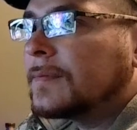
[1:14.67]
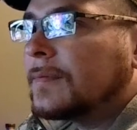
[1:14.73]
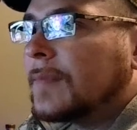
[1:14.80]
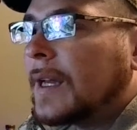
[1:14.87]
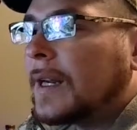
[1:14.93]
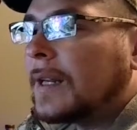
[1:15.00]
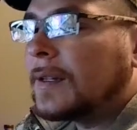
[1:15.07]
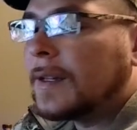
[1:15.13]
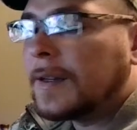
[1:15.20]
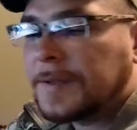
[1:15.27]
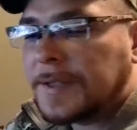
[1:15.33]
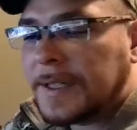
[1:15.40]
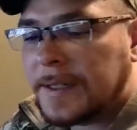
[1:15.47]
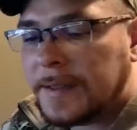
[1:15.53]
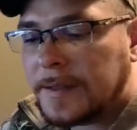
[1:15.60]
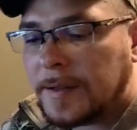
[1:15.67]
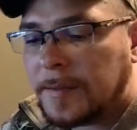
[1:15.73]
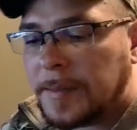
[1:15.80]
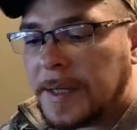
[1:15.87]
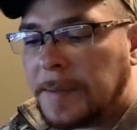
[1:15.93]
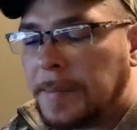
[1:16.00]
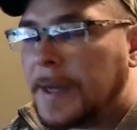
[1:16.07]
Man, I love seeing so
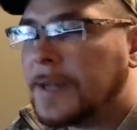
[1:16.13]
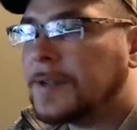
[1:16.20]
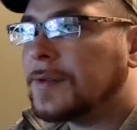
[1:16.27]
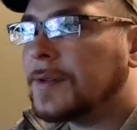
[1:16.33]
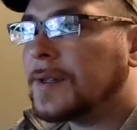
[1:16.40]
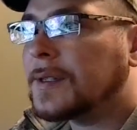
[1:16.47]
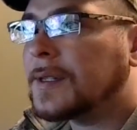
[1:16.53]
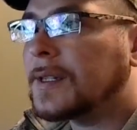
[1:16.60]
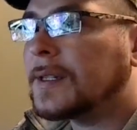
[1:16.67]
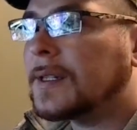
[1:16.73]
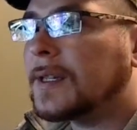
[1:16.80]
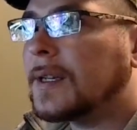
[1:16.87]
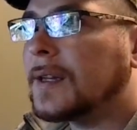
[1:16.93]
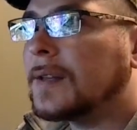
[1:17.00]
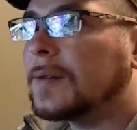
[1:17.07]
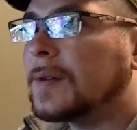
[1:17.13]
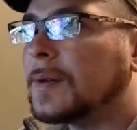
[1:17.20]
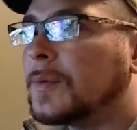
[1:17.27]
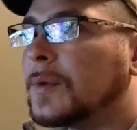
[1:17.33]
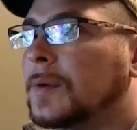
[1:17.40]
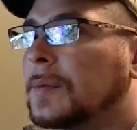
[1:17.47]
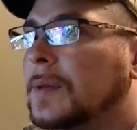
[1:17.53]
many patriots get together in
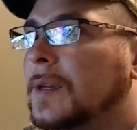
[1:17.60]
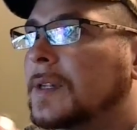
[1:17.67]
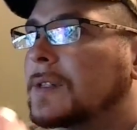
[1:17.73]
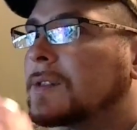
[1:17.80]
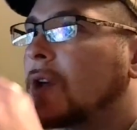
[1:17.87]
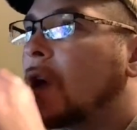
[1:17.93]
one place.